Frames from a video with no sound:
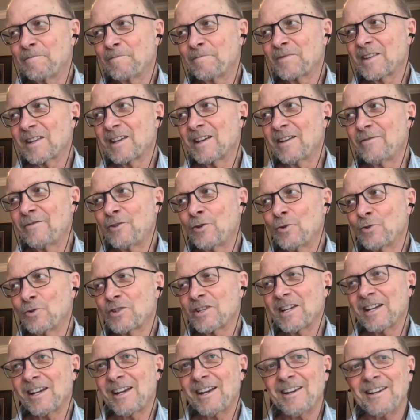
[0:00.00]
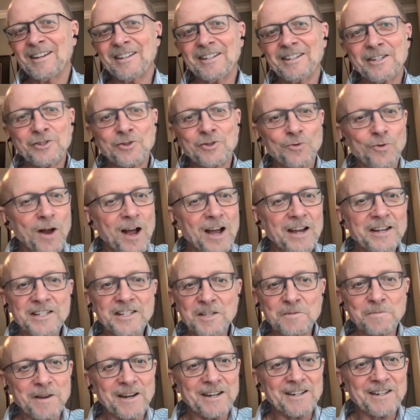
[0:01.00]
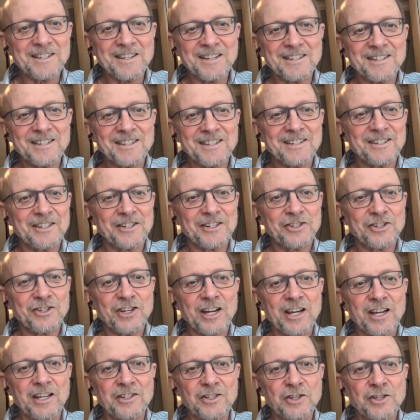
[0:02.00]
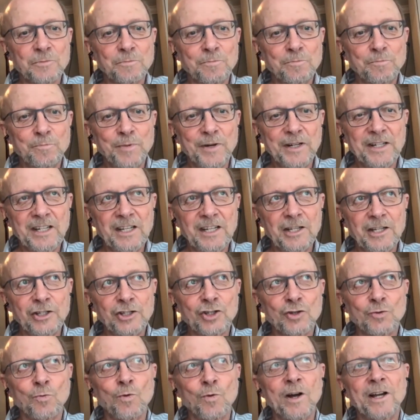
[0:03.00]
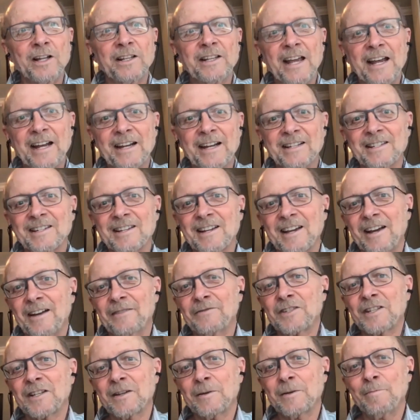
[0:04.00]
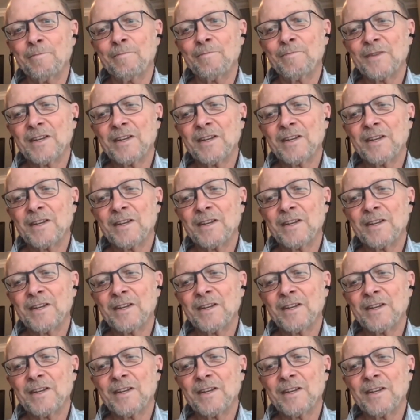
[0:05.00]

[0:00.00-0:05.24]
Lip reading: If you're singing in a dry space, it's going to change. But each one has to have some